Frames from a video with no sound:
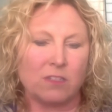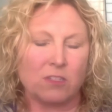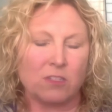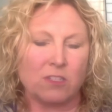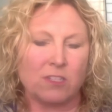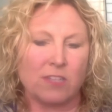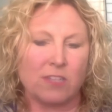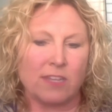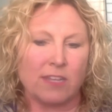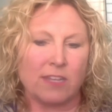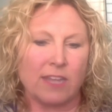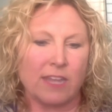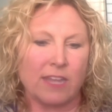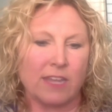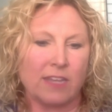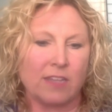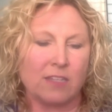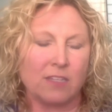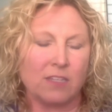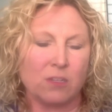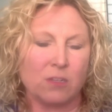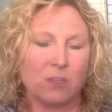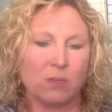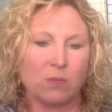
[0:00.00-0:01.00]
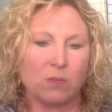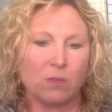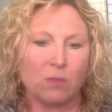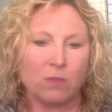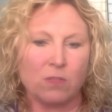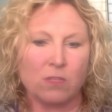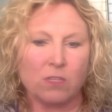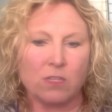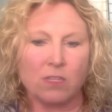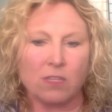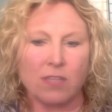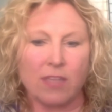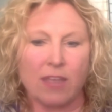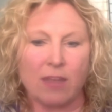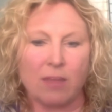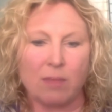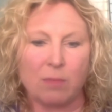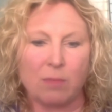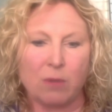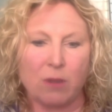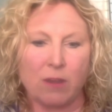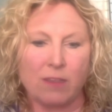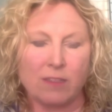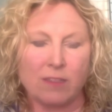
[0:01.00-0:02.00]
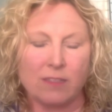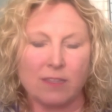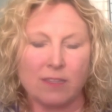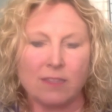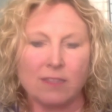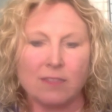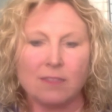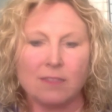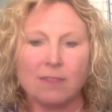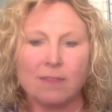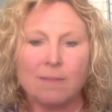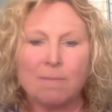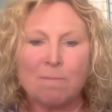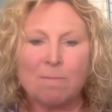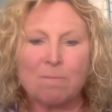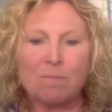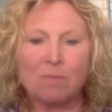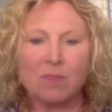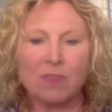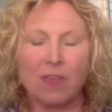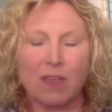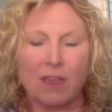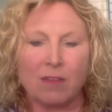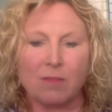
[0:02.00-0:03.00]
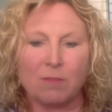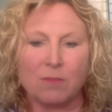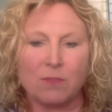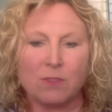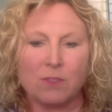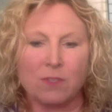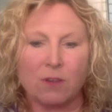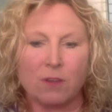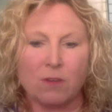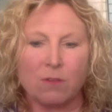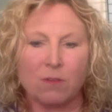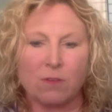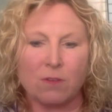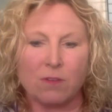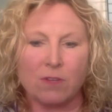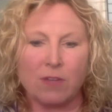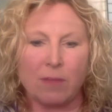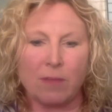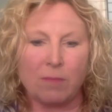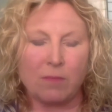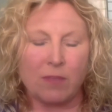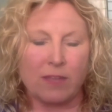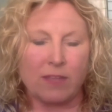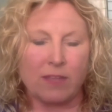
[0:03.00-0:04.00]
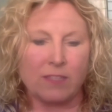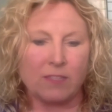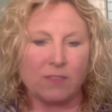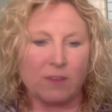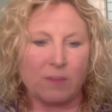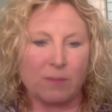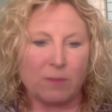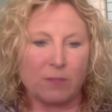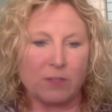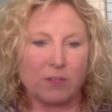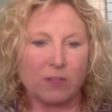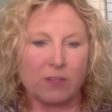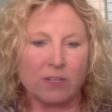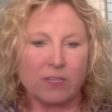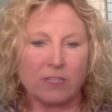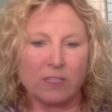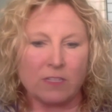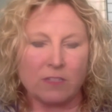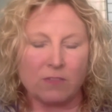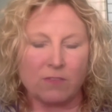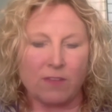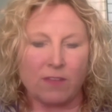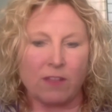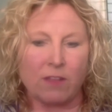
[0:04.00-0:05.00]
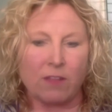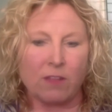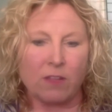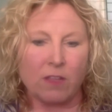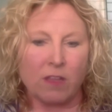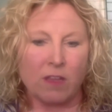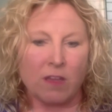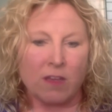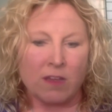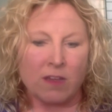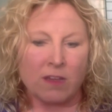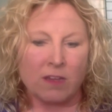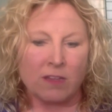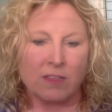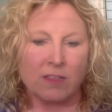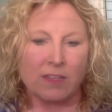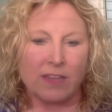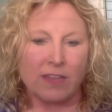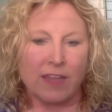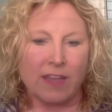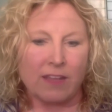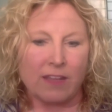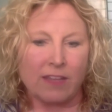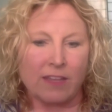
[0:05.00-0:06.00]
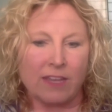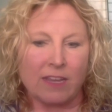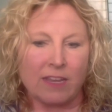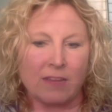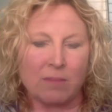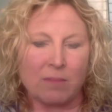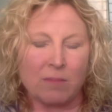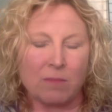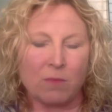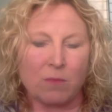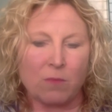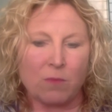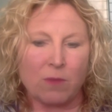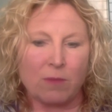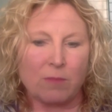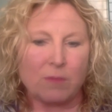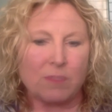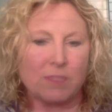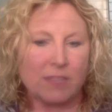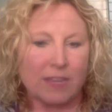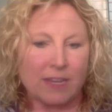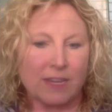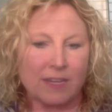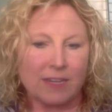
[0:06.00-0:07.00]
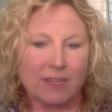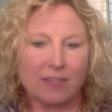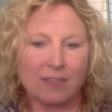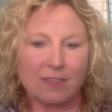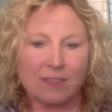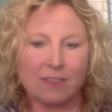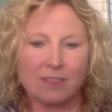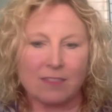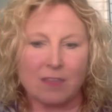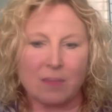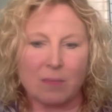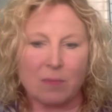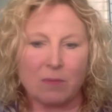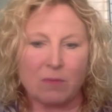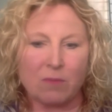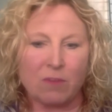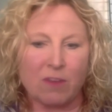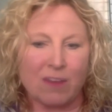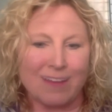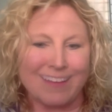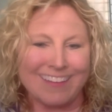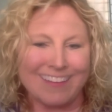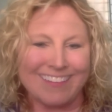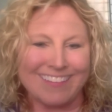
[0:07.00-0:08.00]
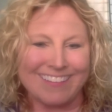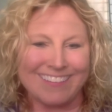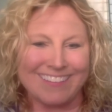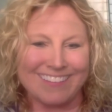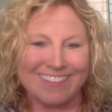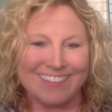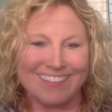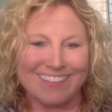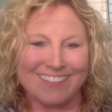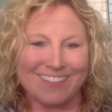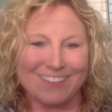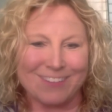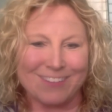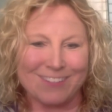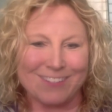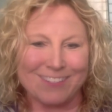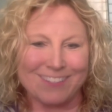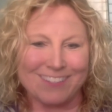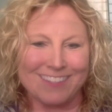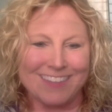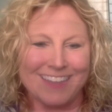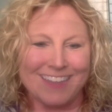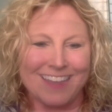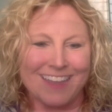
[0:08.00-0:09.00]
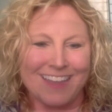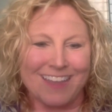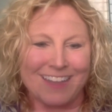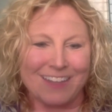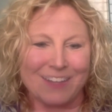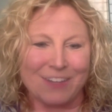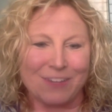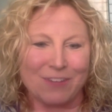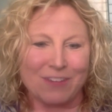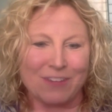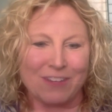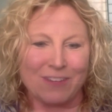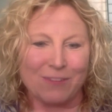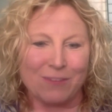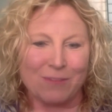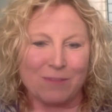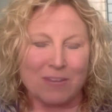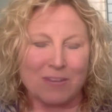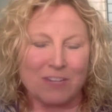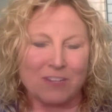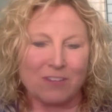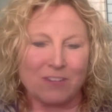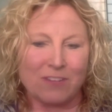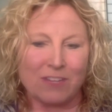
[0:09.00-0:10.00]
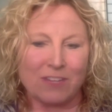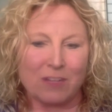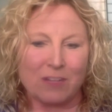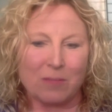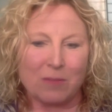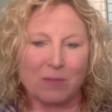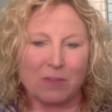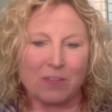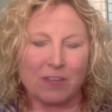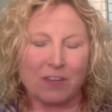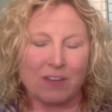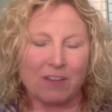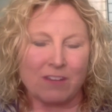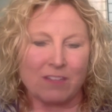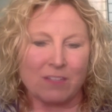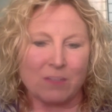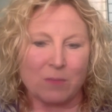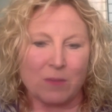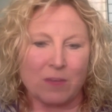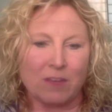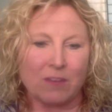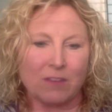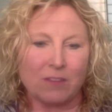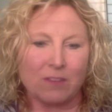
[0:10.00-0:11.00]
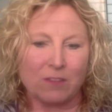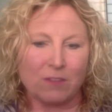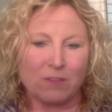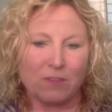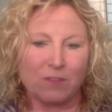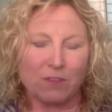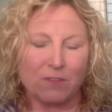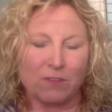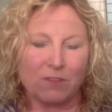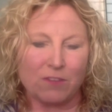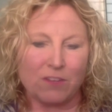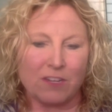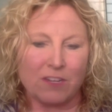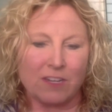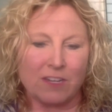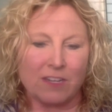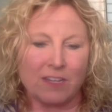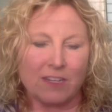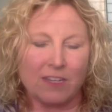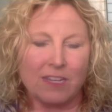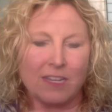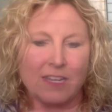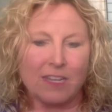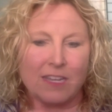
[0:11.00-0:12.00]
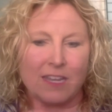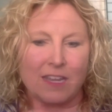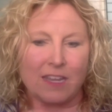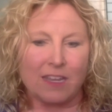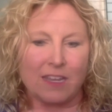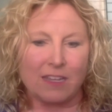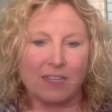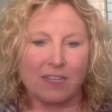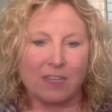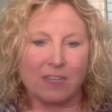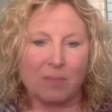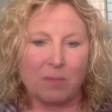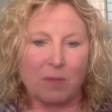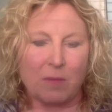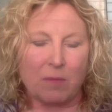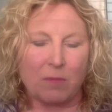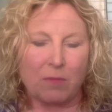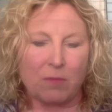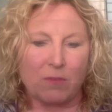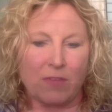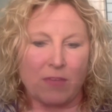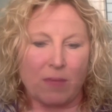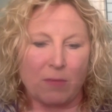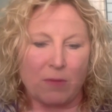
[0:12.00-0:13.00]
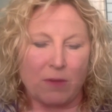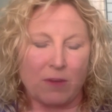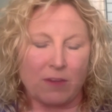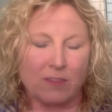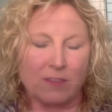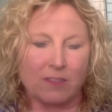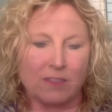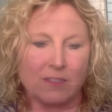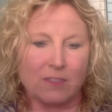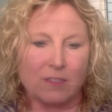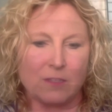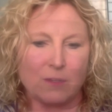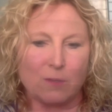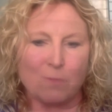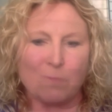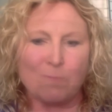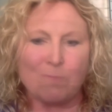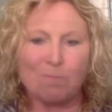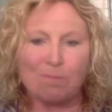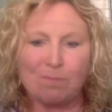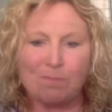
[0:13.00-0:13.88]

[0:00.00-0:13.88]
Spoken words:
just dedicated to that process. So, yep, lots of opportunities to follow along. The CalAIM website is up and running, and there's ongoing information available there as well. So feel free to keep up through that process too.